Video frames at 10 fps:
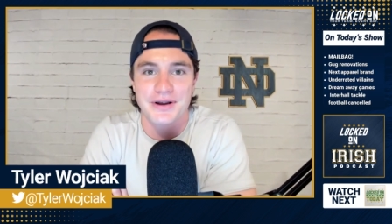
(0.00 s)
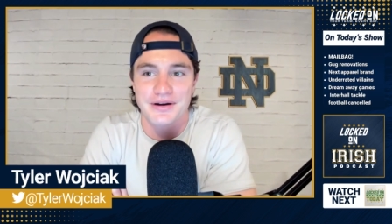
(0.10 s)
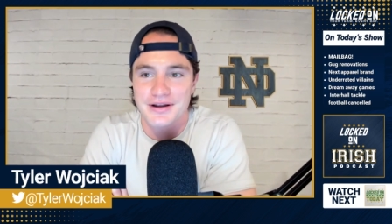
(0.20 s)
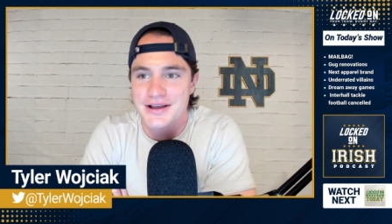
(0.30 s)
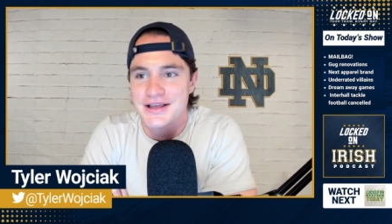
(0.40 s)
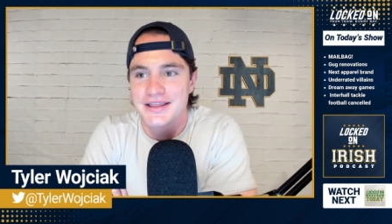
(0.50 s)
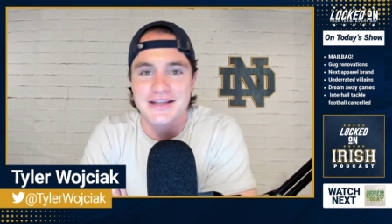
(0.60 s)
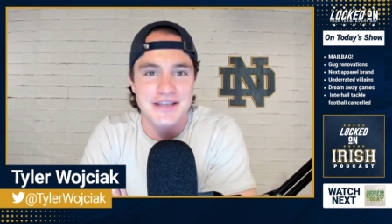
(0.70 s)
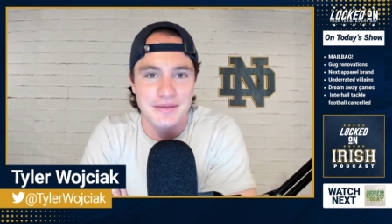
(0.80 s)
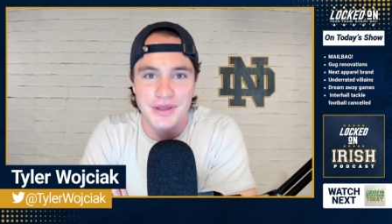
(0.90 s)
here,
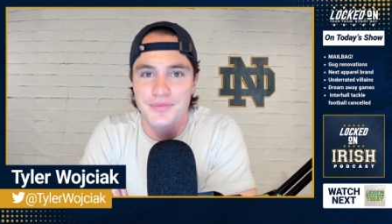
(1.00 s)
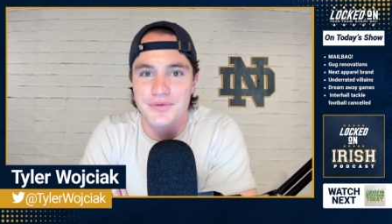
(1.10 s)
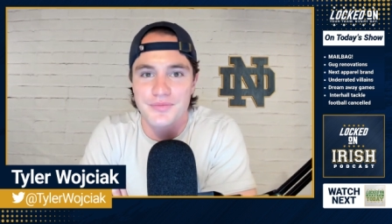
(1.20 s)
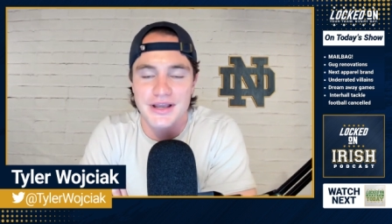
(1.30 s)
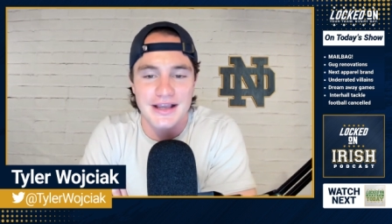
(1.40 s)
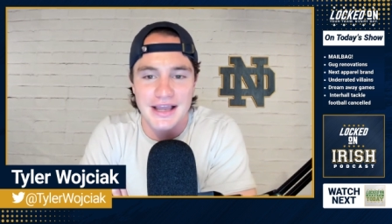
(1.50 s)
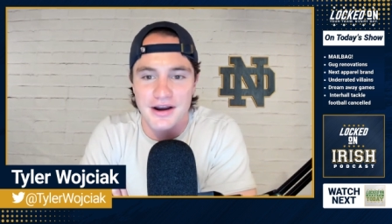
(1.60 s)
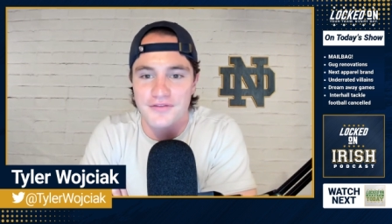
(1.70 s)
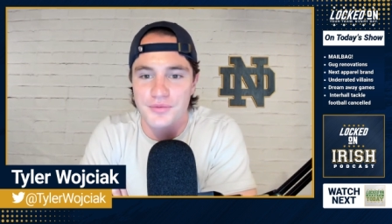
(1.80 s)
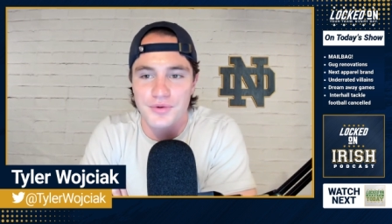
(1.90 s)
that's something that we, we can get over.